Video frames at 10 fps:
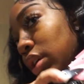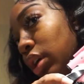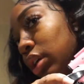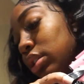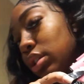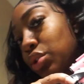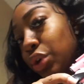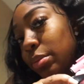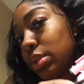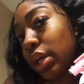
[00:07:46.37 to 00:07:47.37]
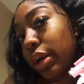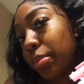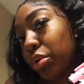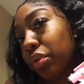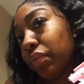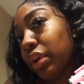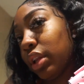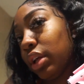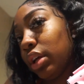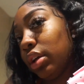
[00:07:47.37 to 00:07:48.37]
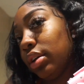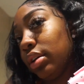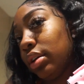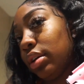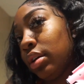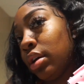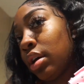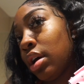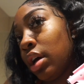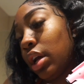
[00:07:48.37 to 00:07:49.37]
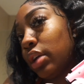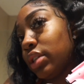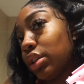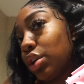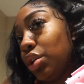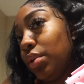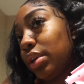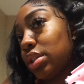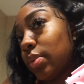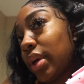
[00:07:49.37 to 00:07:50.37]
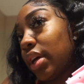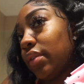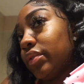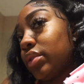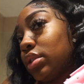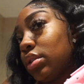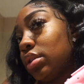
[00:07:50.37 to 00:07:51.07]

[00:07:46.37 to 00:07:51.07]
Cause this crimps the hair perfectly. Gives like the cutest waves.